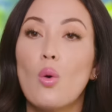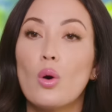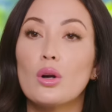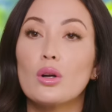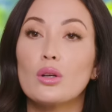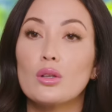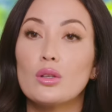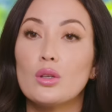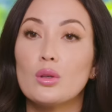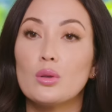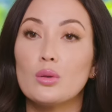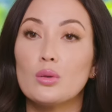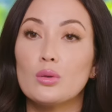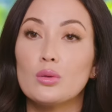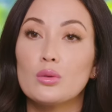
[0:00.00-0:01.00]
or
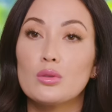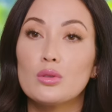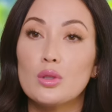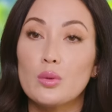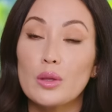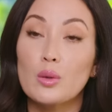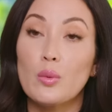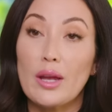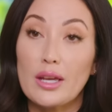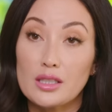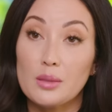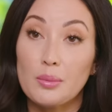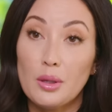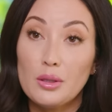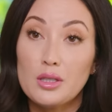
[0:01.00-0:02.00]
you do it the way
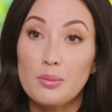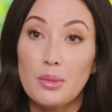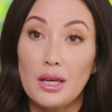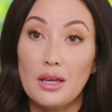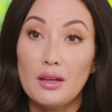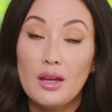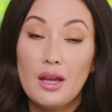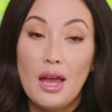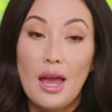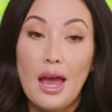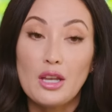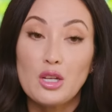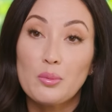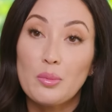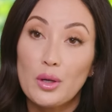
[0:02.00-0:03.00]
it's supposed to be
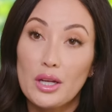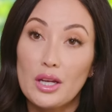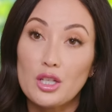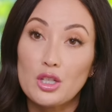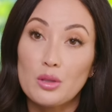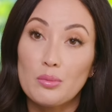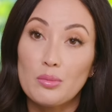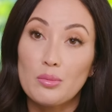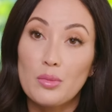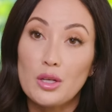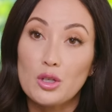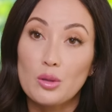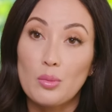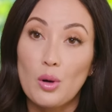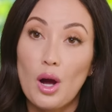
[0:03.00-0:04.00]
and you put it in your
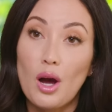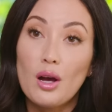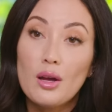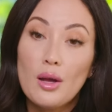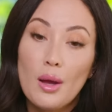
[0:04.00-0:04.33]
in your bra.